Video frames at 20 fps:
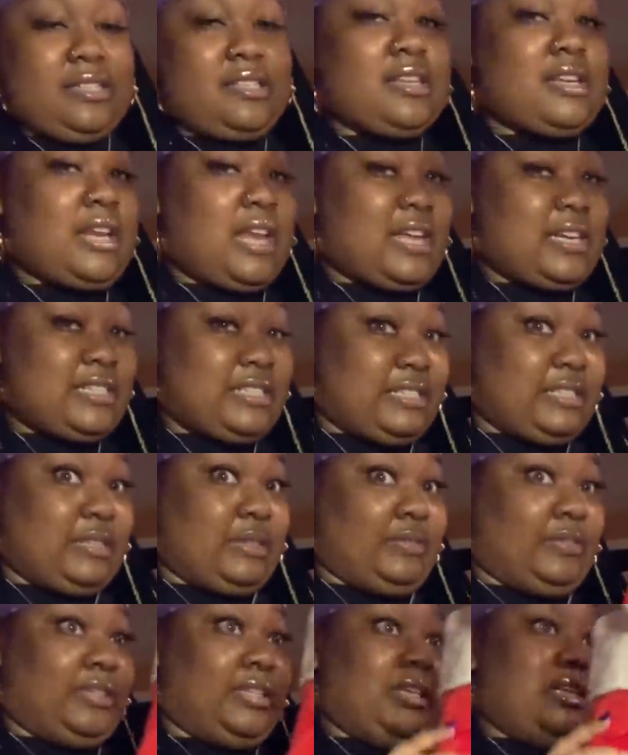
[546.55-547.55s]
a lot of stuff
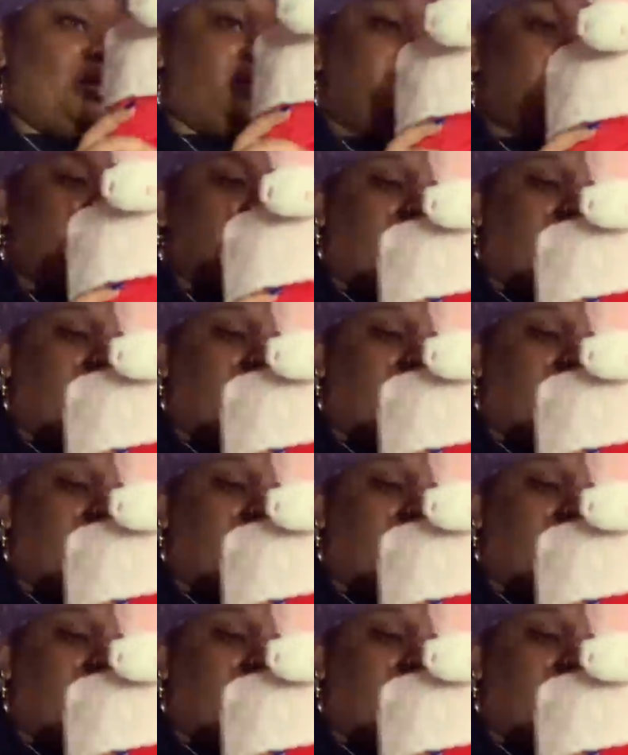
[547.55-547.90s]
in here.